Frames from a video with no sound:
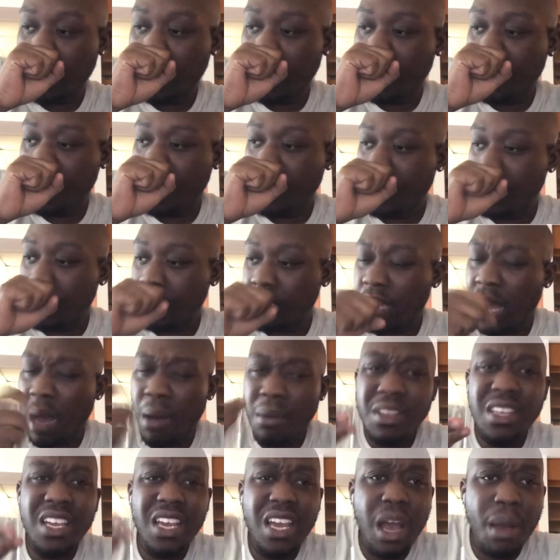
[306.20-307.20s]

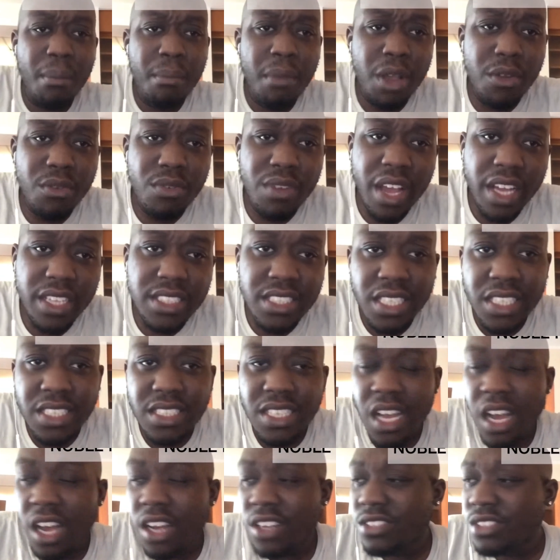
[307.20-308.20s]
Oh yeah, I might react to
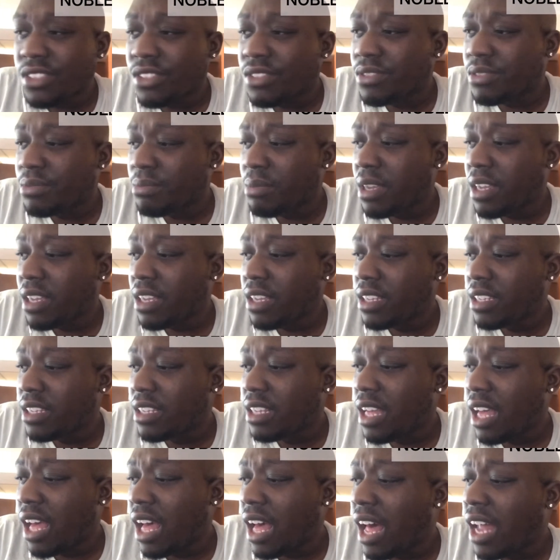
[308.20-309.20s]
his concerts, man.
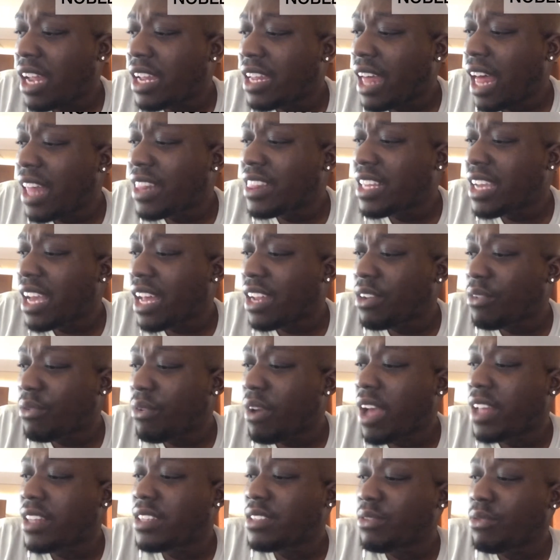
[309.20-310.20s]
I think I
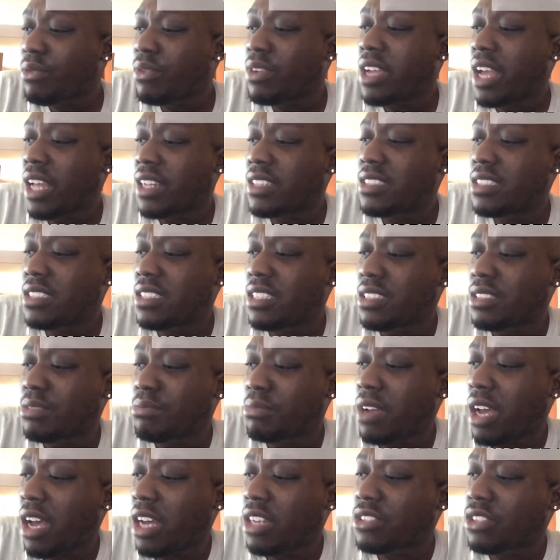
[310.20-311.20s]
done reacted to
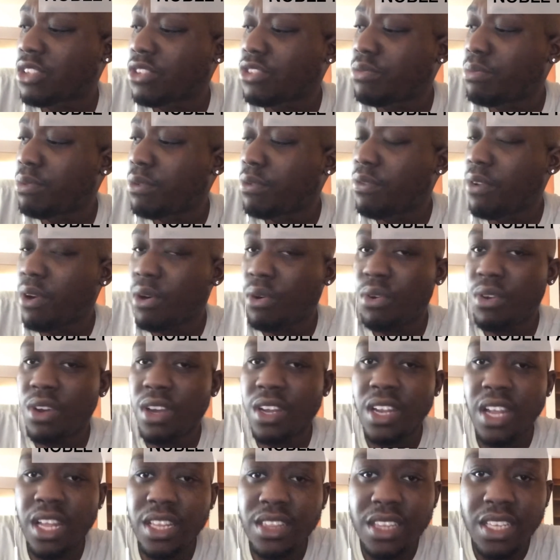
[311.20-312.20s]
some concerts
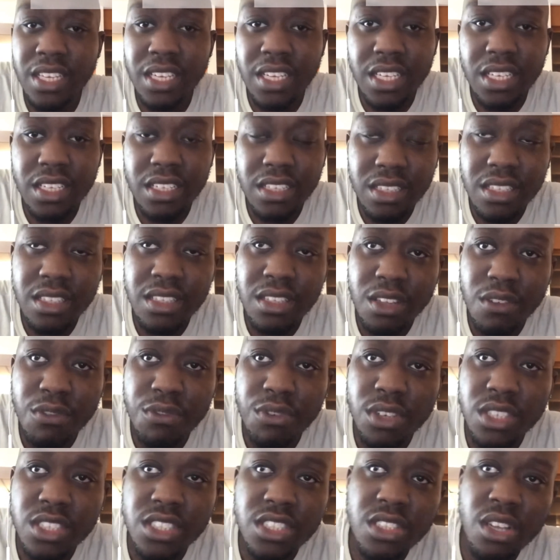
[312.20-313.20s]
before, and I think the
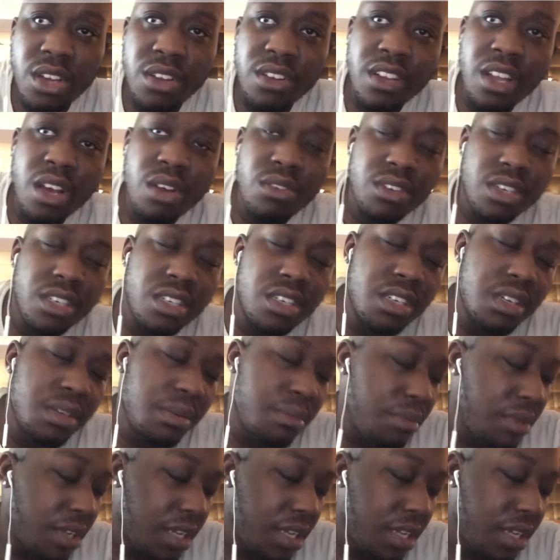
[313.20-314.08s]
footage turned out good.